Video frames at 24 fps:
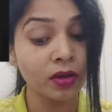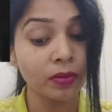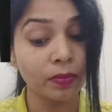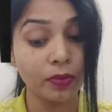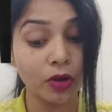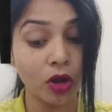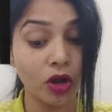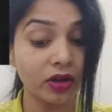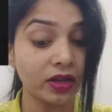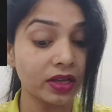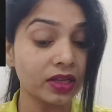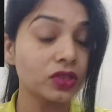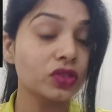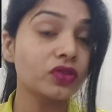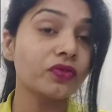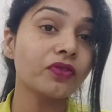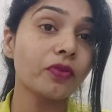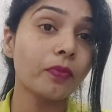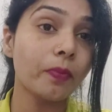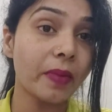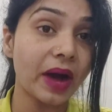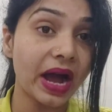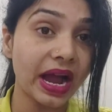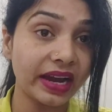Blockage of
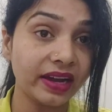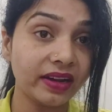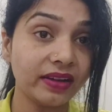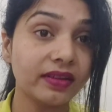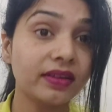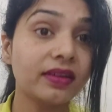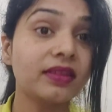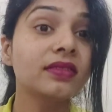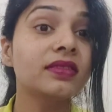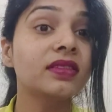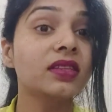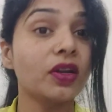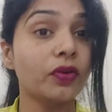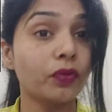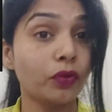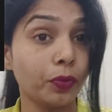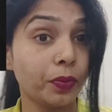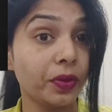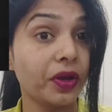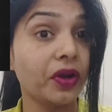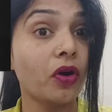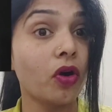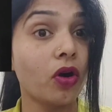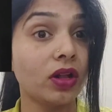the bile ducts, there will
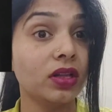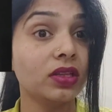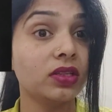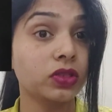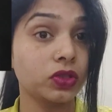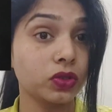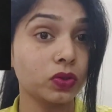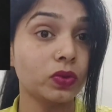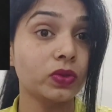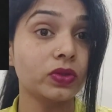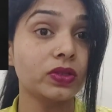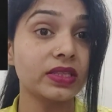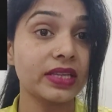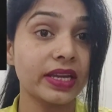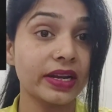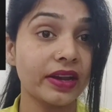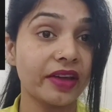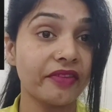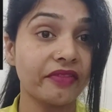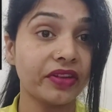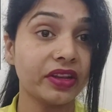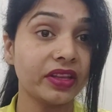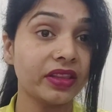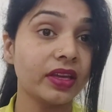be gallstones and
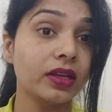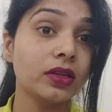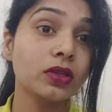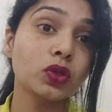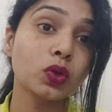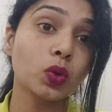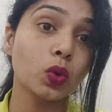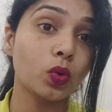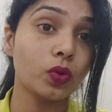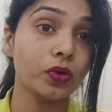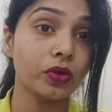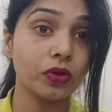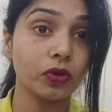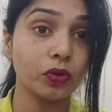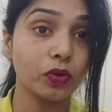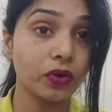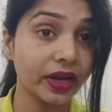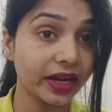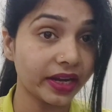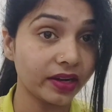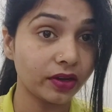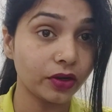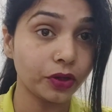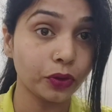everything, so you
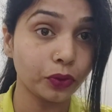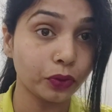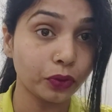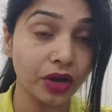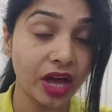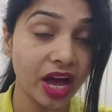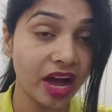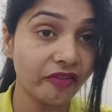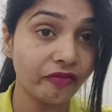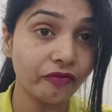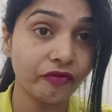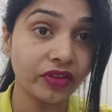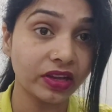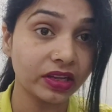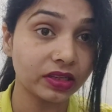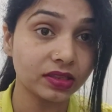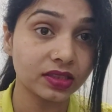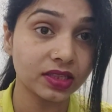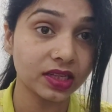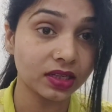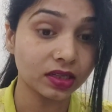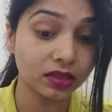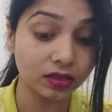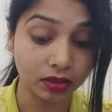could have
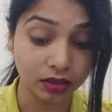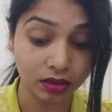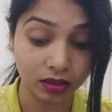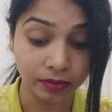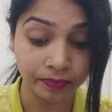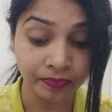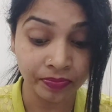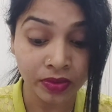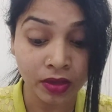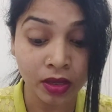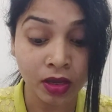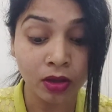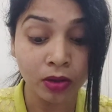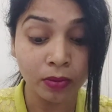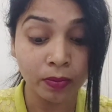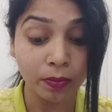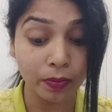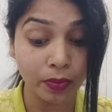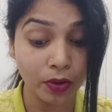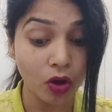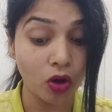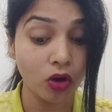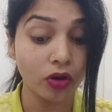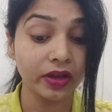faced that
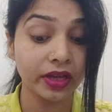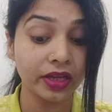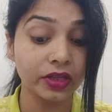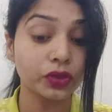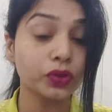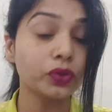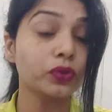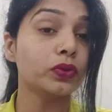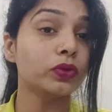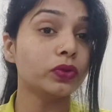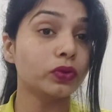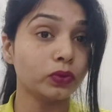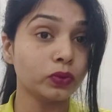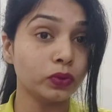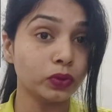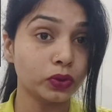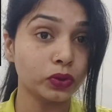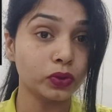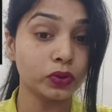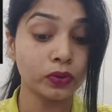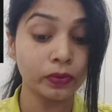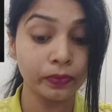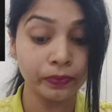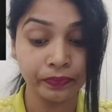blockage
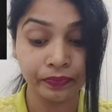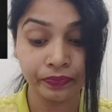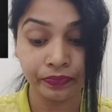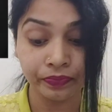also.